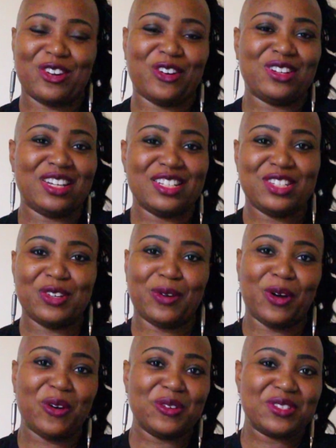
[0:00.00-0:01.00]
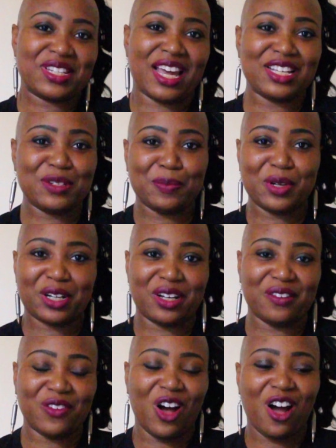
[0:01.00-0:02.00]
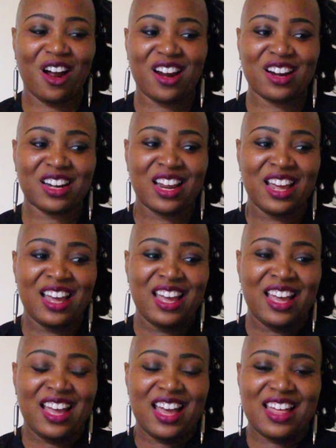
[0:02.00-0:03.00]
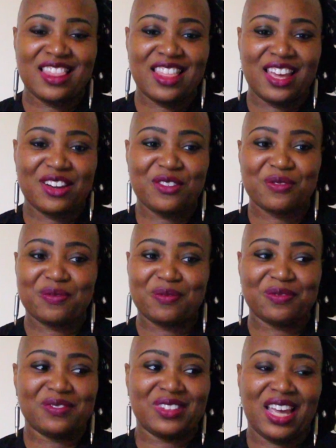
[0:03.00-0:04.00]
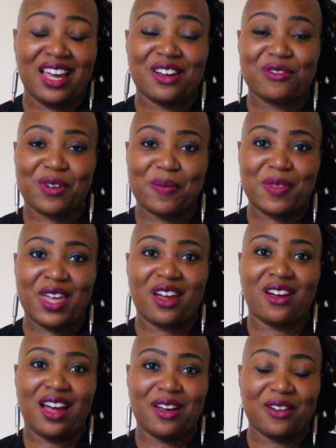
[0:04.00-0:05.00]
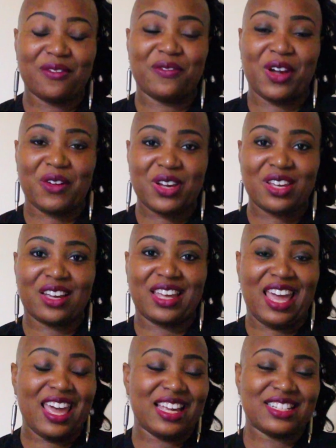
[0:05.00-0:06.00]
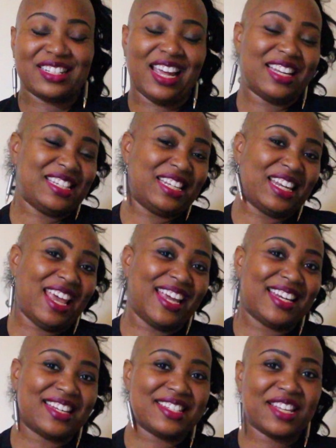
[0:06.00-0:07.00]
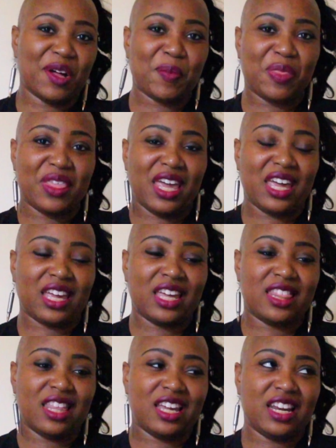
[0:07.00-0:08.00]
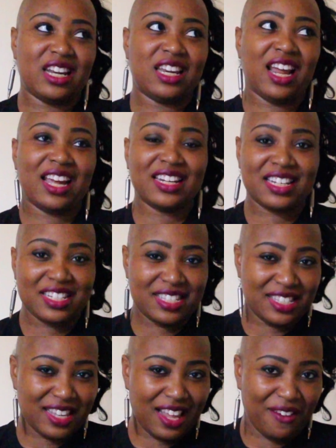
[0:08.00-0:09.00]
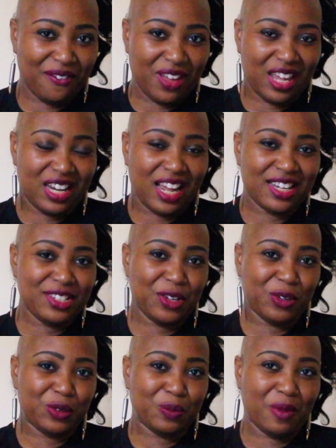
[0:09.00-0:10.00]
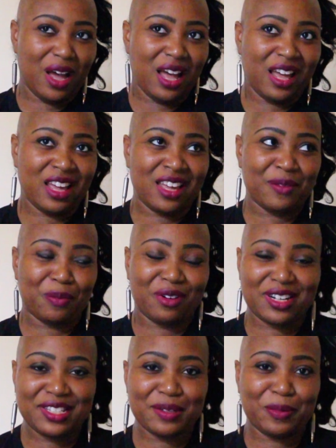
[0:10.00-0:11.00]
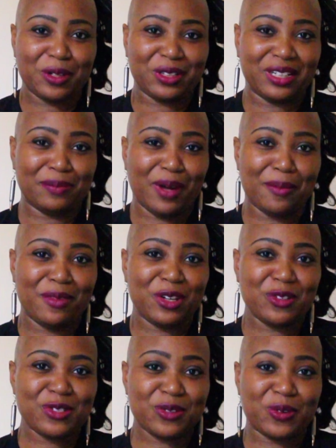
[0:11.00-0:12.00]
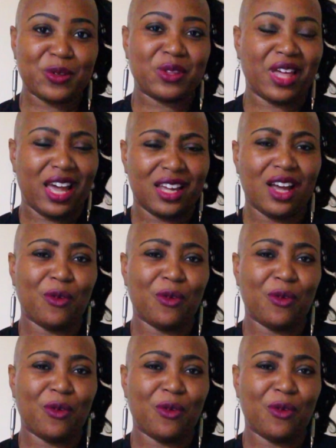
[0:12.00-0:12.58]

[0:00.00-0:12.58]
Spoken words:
turned into a whole sketchbook of art. And then, yeah, from there, at a very young age, 1980 something, and then in 97, I told my principal in my middle school that